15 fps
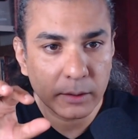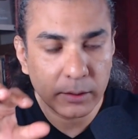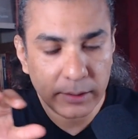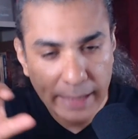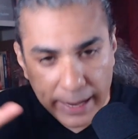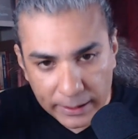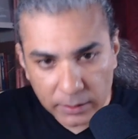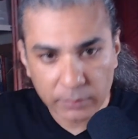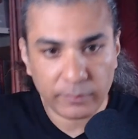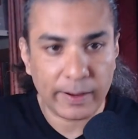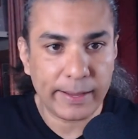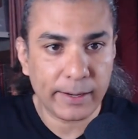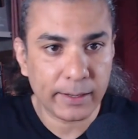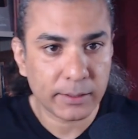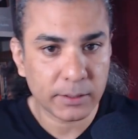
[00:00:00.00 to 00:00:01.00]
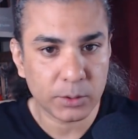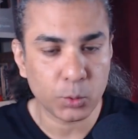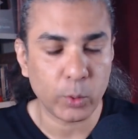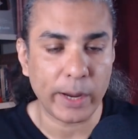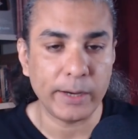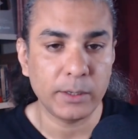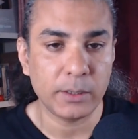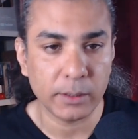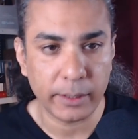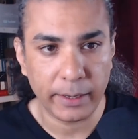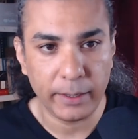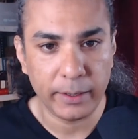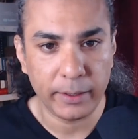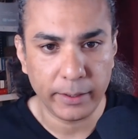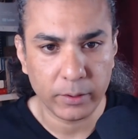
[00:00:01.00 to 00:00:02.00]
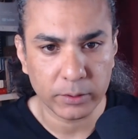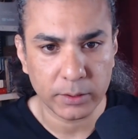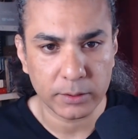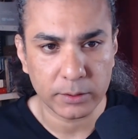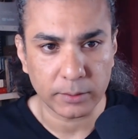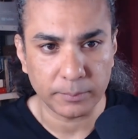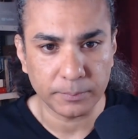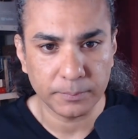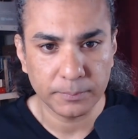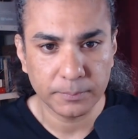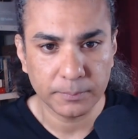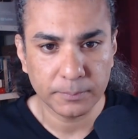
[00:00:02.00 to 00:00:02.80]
that virus to enter the Indian ecosystem.